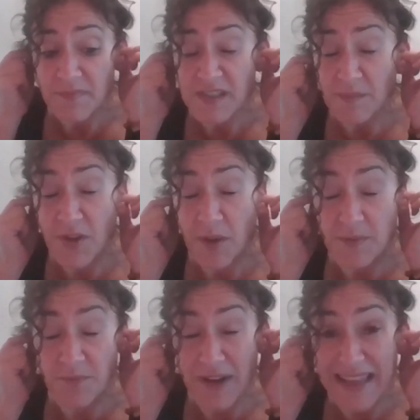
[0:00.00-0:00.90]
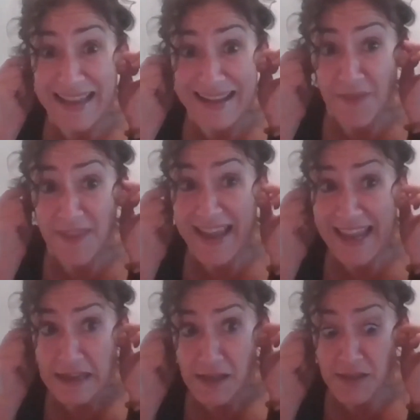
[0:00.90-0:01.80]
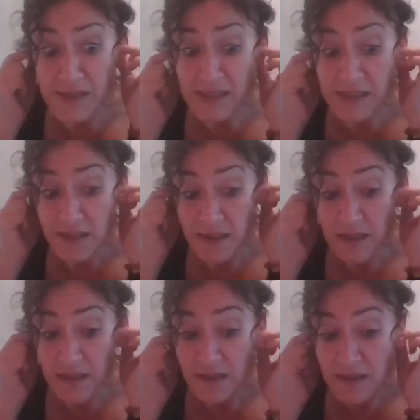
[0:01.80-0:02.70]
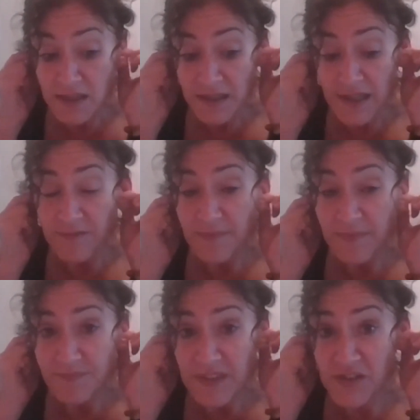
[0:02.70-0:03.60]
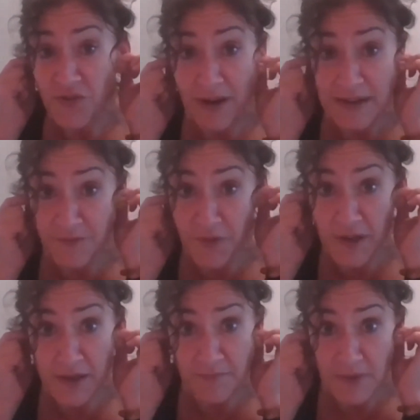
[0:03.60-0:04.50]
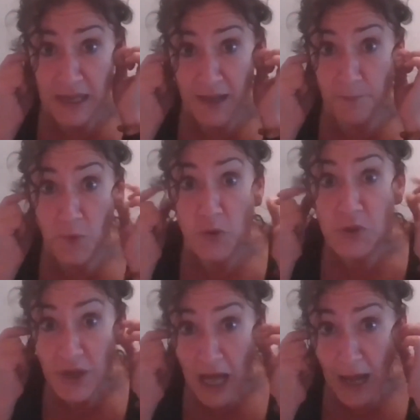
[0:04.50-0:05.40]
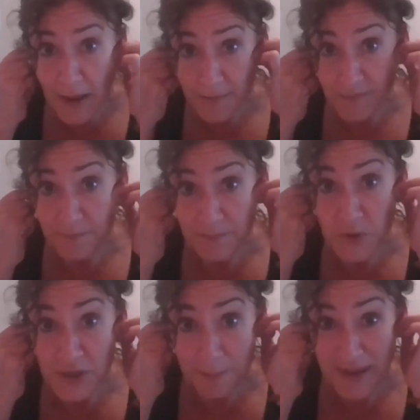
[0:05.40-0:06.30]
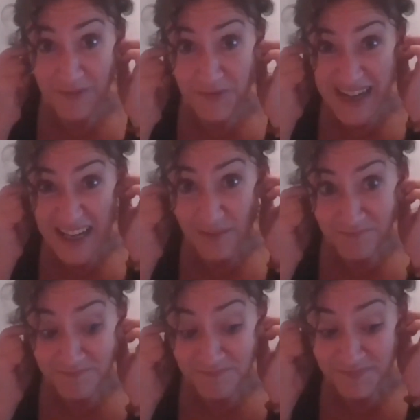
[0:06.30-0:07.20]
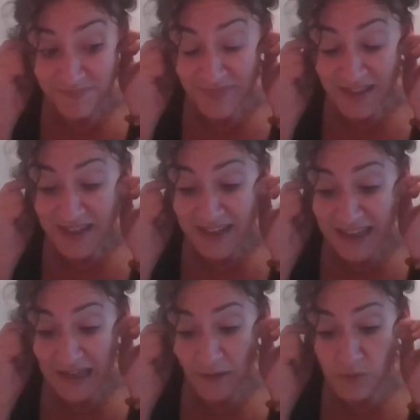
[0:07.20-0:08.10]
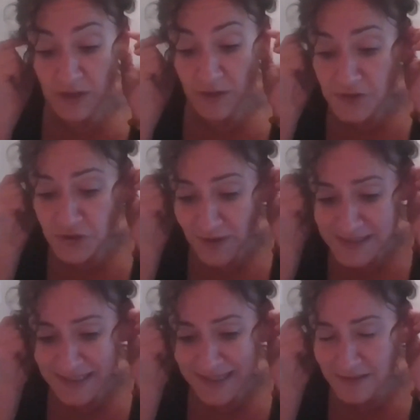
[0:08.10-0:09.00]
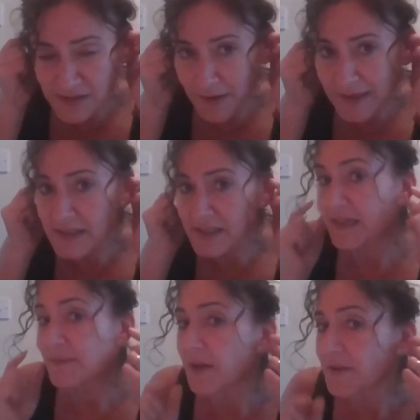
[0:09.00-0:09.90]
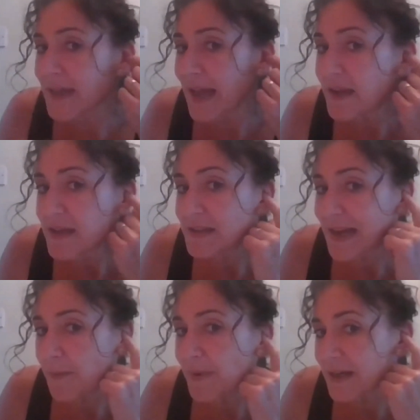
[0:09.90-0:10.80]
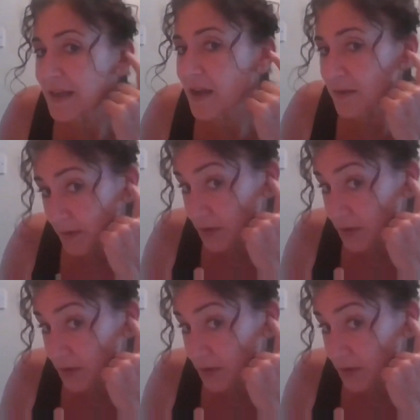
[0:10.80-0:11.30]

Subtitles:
sometimes ringing in the ears. It's great for mood uplifting, and also for stress and anxiety. Okay, now we're going to go